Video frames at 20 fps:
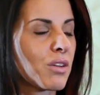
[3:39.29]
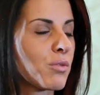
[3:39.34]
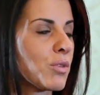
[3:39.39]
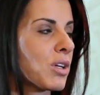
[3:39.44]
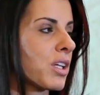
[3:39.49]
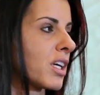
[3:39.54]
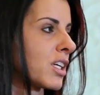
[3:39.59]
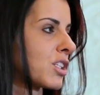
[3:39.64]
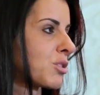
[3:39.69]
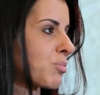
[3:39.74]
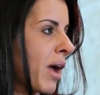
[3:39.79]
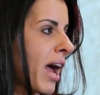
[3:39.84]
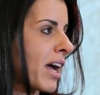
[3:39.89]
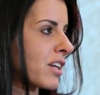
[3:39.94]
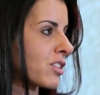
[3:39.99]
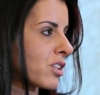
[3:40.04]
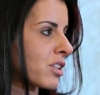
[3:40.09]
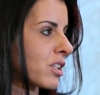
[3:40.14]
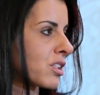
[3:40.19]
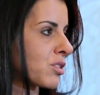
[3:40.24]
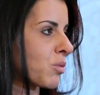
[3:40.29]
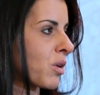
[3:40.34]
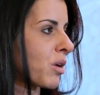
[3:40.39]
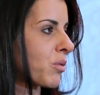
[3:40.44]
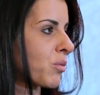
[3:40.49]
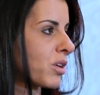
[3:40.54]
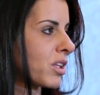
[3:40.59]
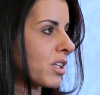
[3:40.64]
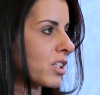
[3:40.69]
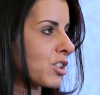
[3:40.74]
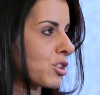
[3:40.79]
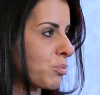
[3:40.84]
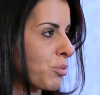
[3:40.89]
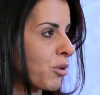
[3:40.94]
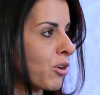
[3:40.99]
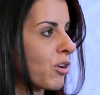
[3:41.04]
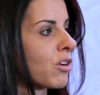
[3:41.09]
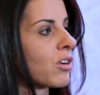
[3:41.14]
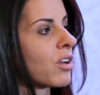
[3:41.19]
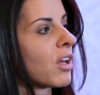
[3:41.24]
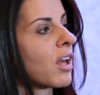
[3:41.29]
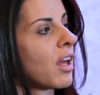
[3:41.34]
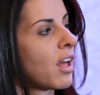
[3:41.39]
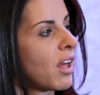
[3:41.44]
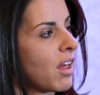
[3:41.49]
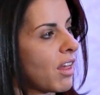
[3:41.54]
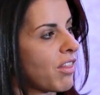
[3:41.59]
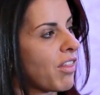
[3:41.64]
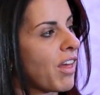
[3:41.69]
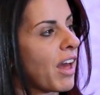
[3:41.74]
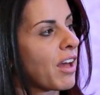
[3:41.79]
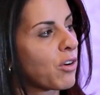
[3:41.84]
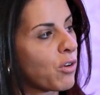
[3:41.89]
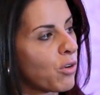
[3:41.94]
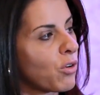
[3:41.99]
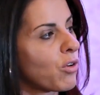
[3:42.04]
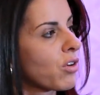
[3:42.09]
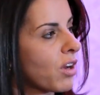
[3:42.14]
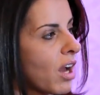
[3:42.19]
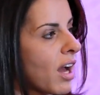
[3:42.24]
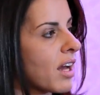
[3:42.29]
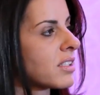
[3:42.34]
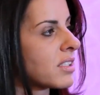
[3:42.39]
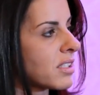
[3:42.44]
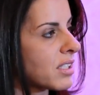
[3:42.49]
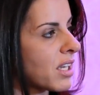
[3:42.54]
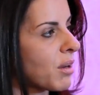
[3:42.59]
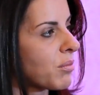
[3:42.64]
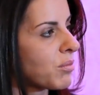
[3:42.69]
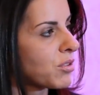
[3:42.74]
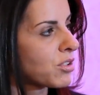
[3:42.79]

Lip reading: and really his passion is what really spurred that whole concept.